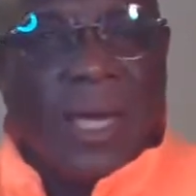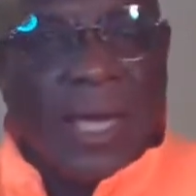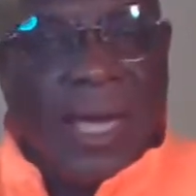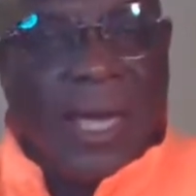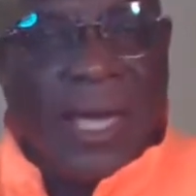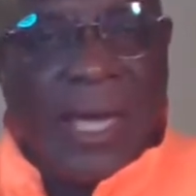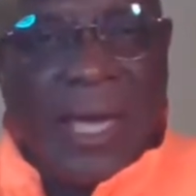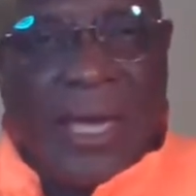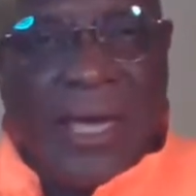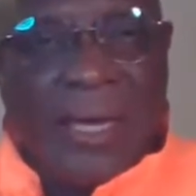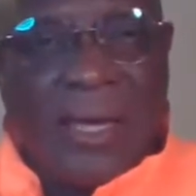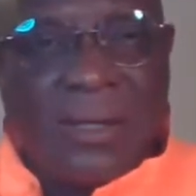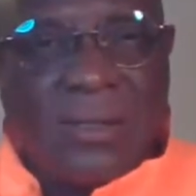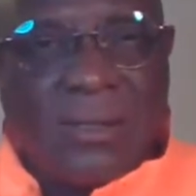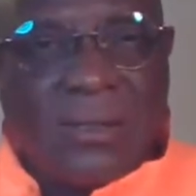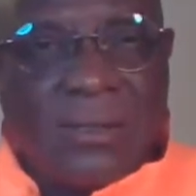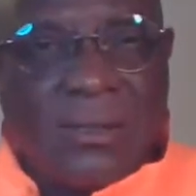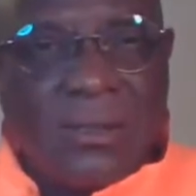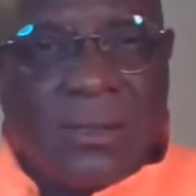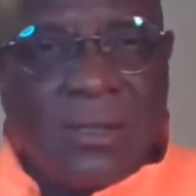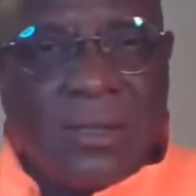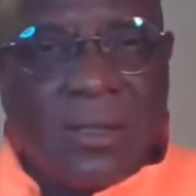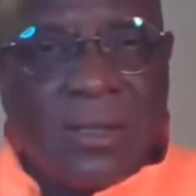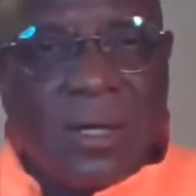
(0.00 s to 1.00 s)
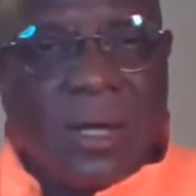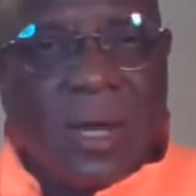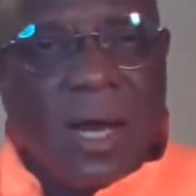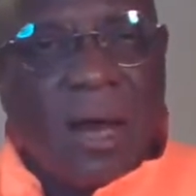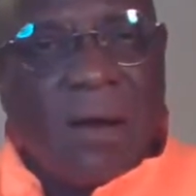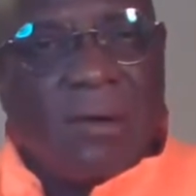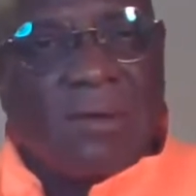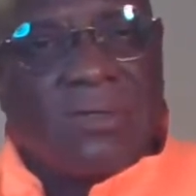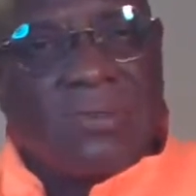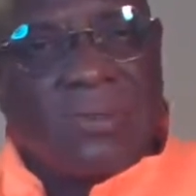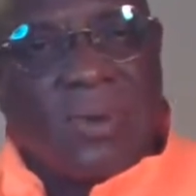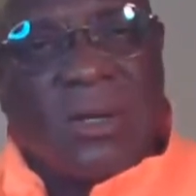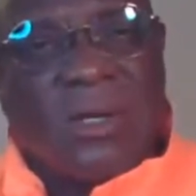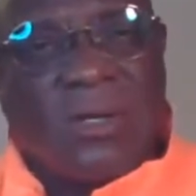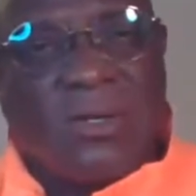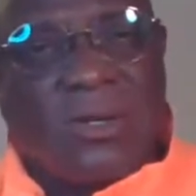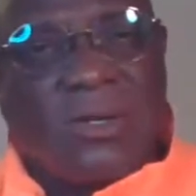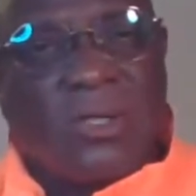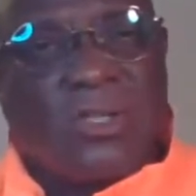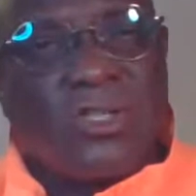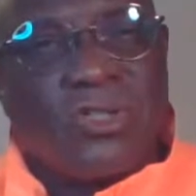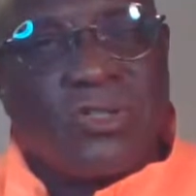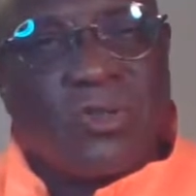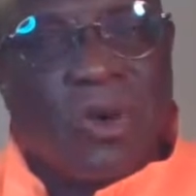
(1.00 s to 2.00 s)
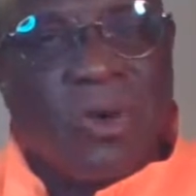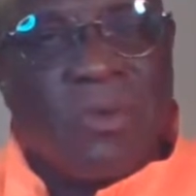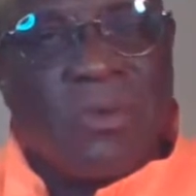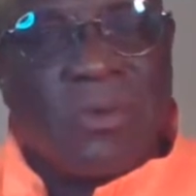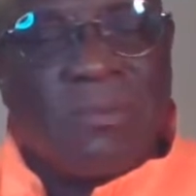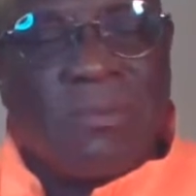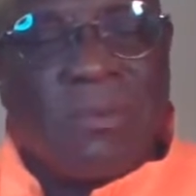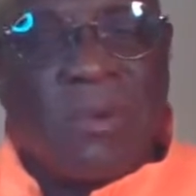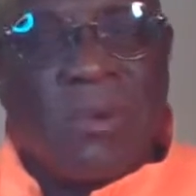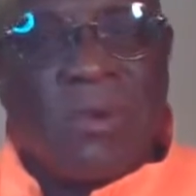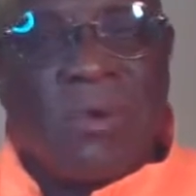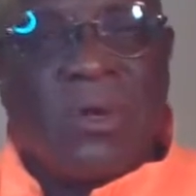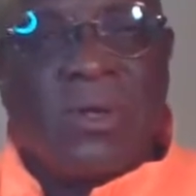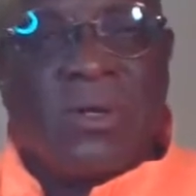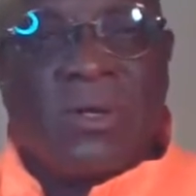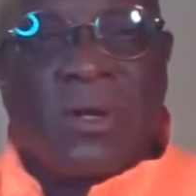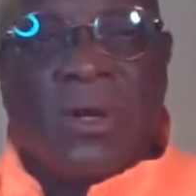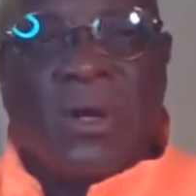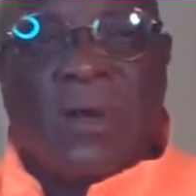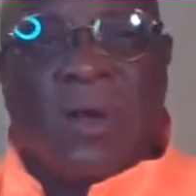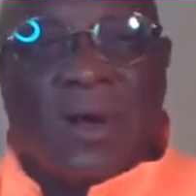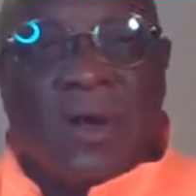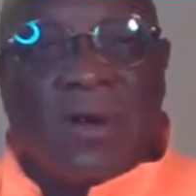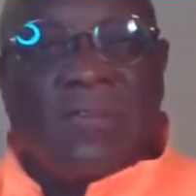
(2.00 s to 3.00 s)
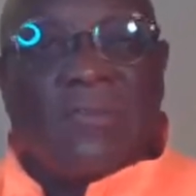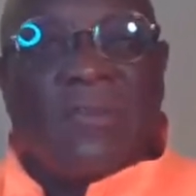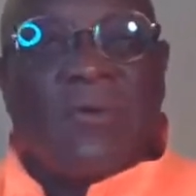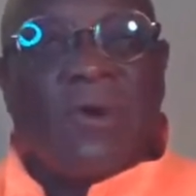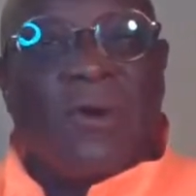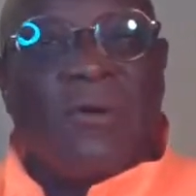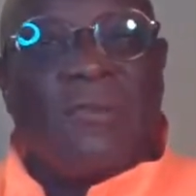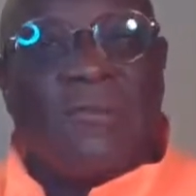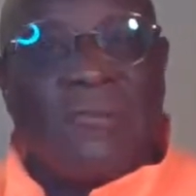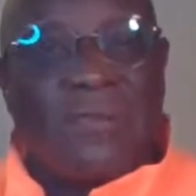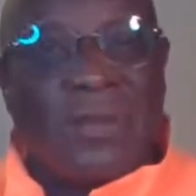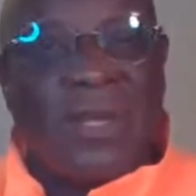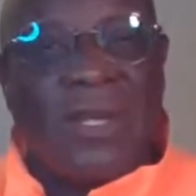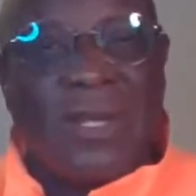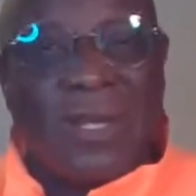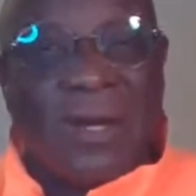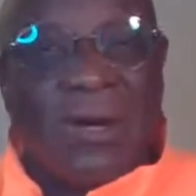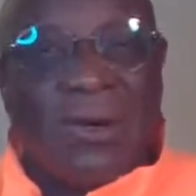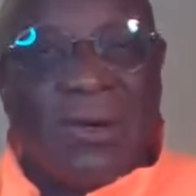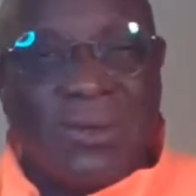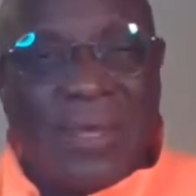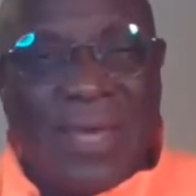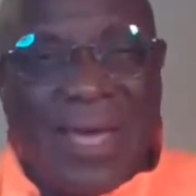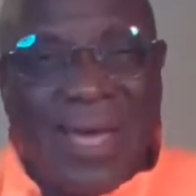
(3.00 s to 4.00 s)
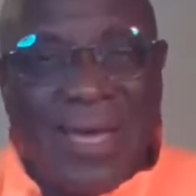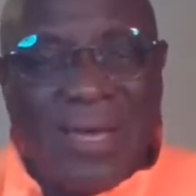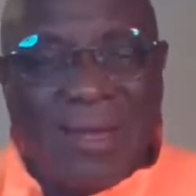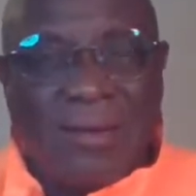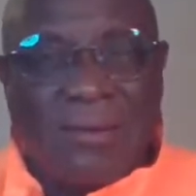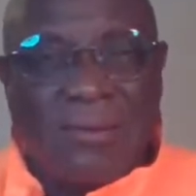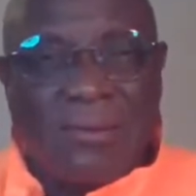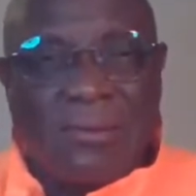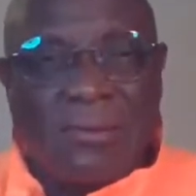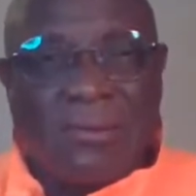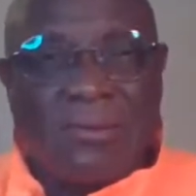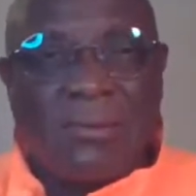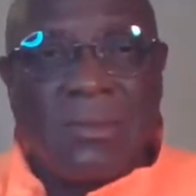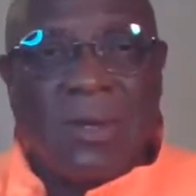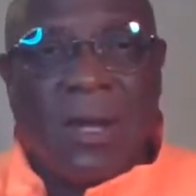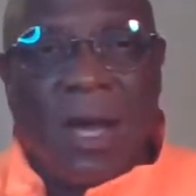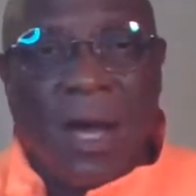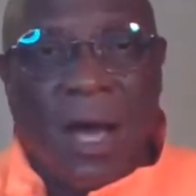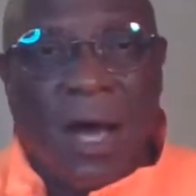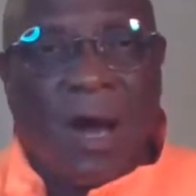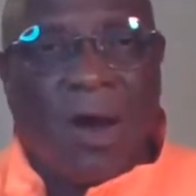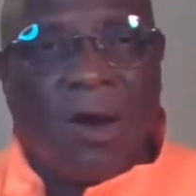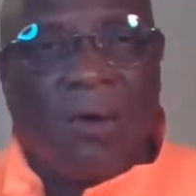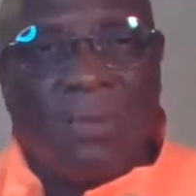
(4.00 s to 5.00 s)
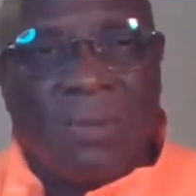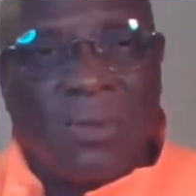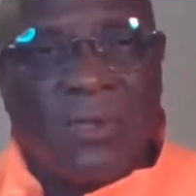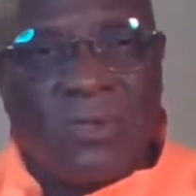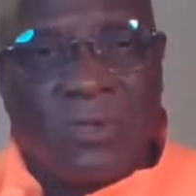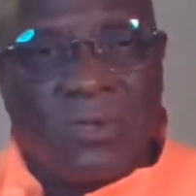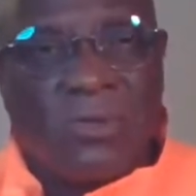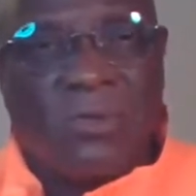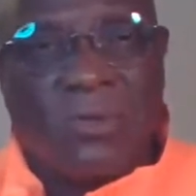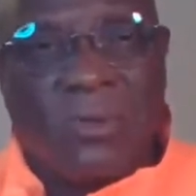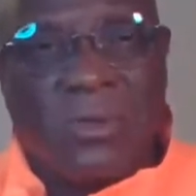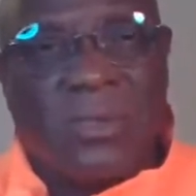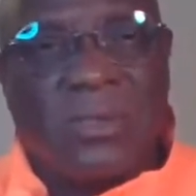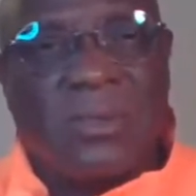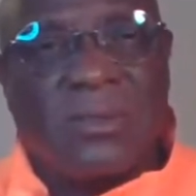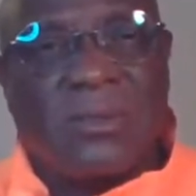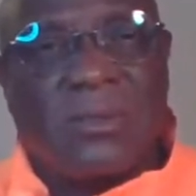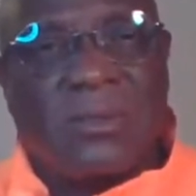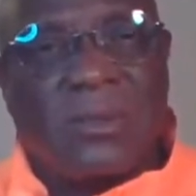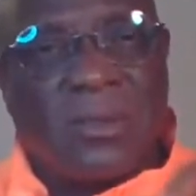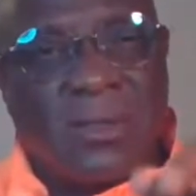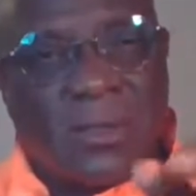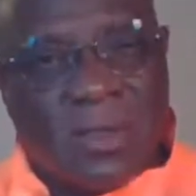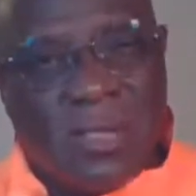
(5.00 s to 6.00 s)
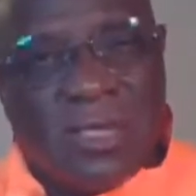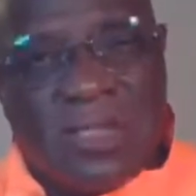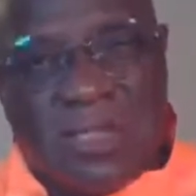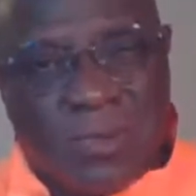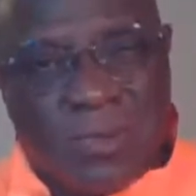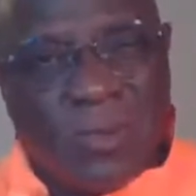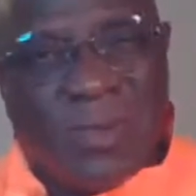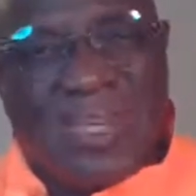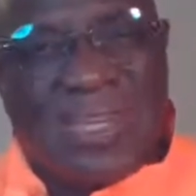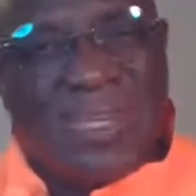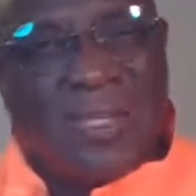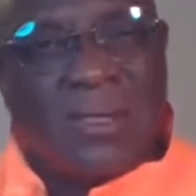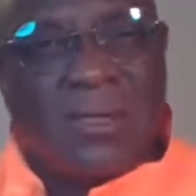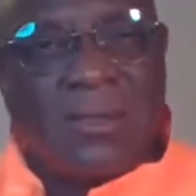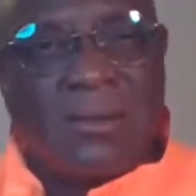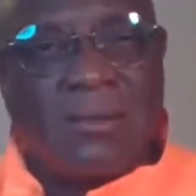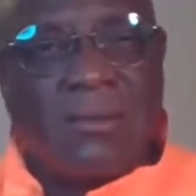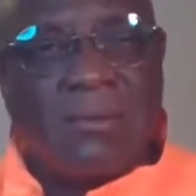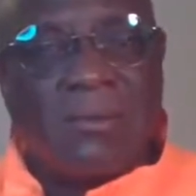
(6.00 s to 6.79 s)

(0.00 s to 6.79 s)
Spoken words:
and I was working on a storyboard for a video that I'll be doing this week